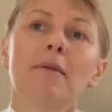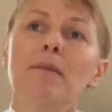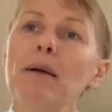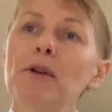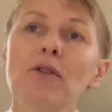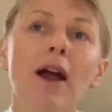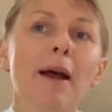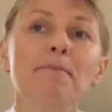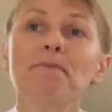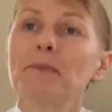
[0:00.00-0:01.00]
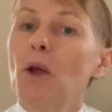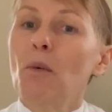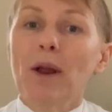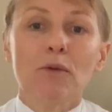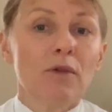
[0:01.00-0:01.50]
Mammogram
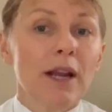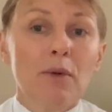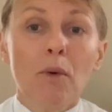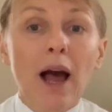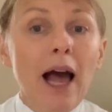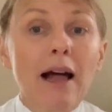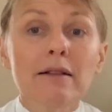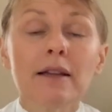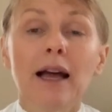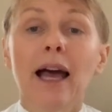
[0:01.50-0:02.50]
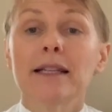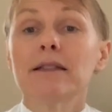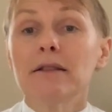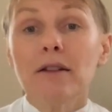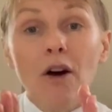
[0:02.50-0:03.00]
went really well. And
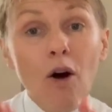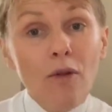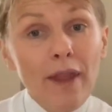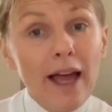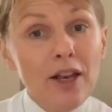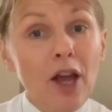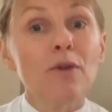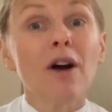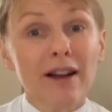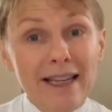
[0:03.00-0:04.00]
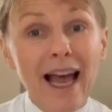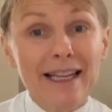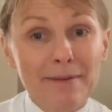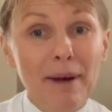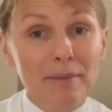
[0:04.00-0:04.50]
on that note, I'd
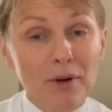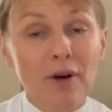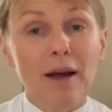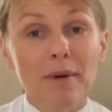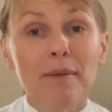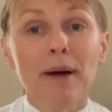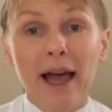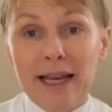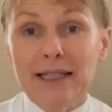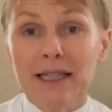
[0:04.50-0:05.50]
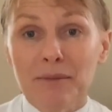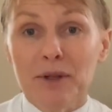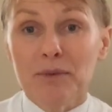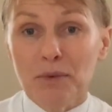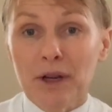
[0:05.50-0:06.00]
had a mammogram about 18
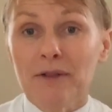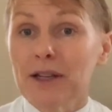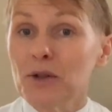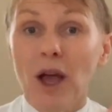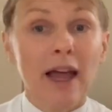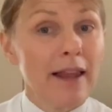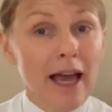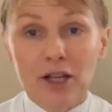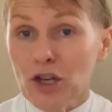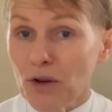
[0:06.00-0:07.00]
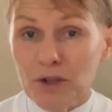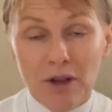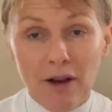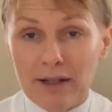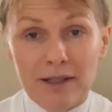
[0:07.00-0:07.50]
months previous and had no
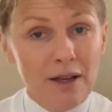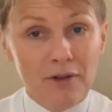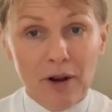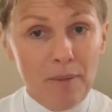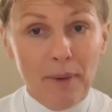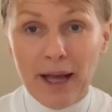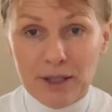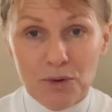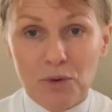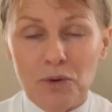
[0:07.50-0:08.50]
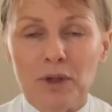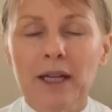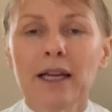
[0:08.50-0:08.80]
signs of a lump at all.